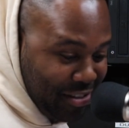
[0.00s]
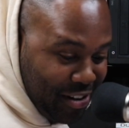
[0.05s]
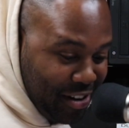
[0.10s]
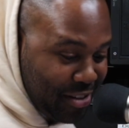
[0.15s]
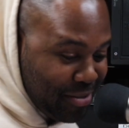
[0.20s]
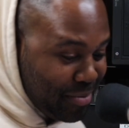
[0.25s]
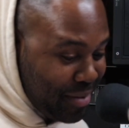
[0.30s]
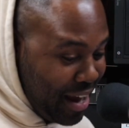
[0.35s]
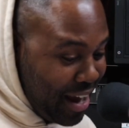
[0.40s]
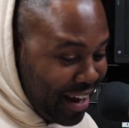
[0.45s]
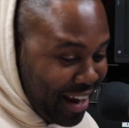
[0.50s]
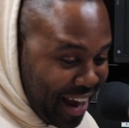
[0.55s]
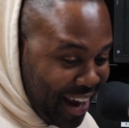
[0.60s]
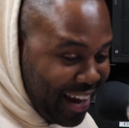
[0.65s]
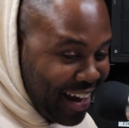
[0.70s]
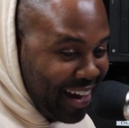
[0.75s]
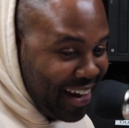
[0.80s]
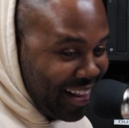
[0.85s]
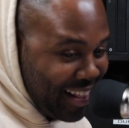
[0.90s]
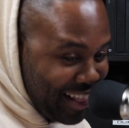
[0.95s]
Trust me,
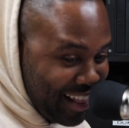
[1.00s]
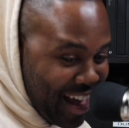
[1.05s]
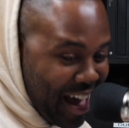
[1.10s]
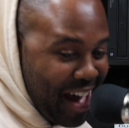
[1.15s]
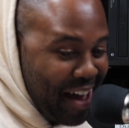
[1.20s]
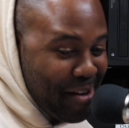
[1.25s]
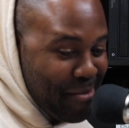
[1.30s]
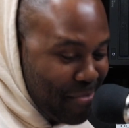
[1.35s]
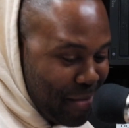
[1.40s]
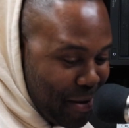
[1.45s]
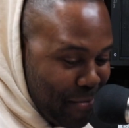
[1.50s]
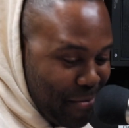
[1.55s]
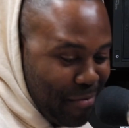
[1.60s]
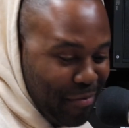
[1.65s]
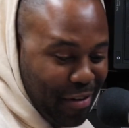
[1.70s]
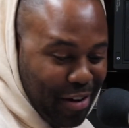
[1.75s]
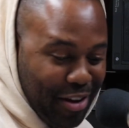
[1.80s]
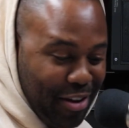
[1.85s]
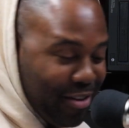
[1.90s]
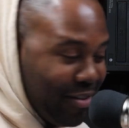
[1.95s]
I got a lot of people
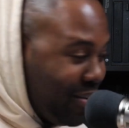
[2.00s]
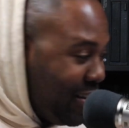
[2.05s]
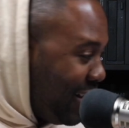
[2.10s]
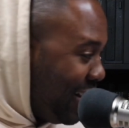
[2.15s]
for you.